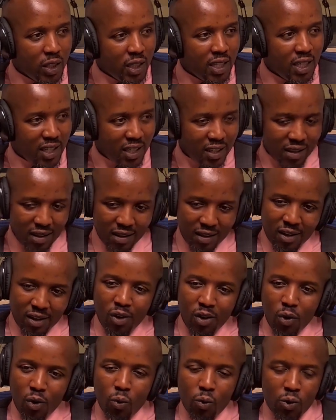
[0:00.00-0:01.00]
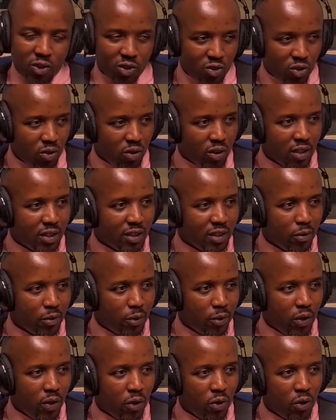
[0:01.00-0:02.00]
here was wrong.
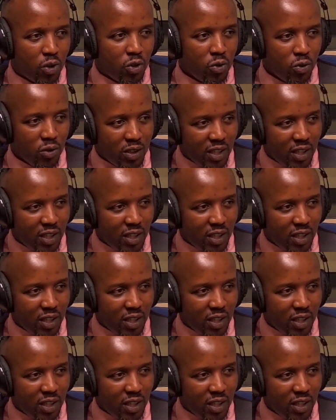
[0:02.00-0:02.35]
Whether or not you're